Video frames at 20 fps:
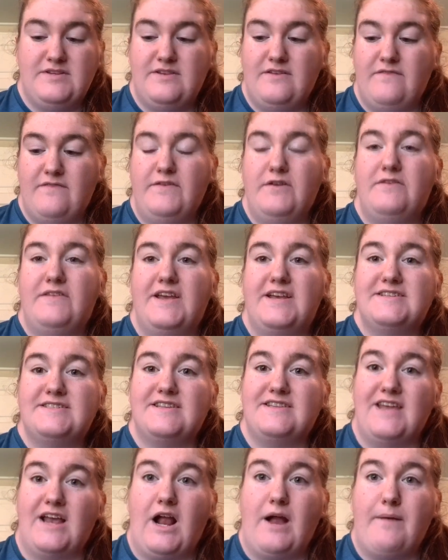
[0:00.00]
so a
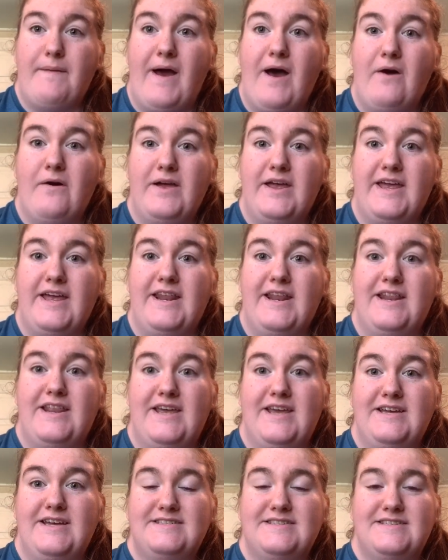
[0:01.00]
few things to think
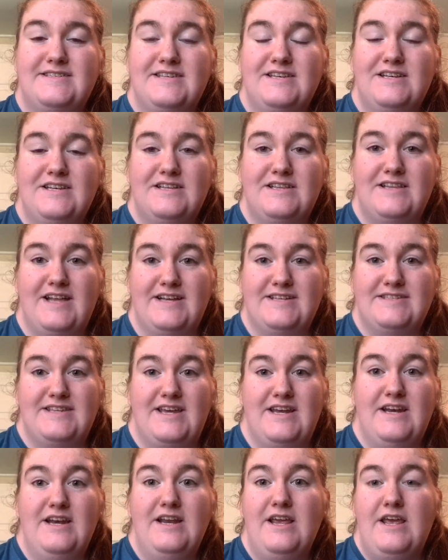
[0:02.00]
about in this
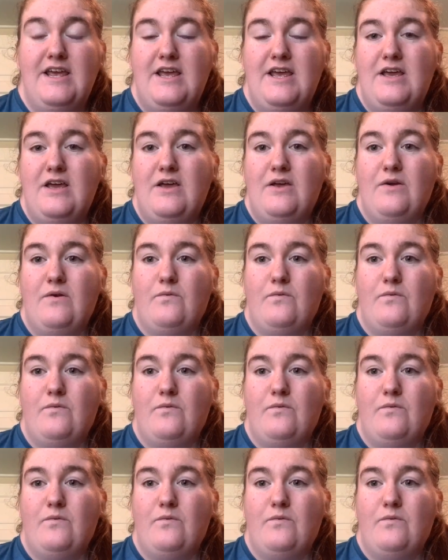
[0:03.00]
lesson.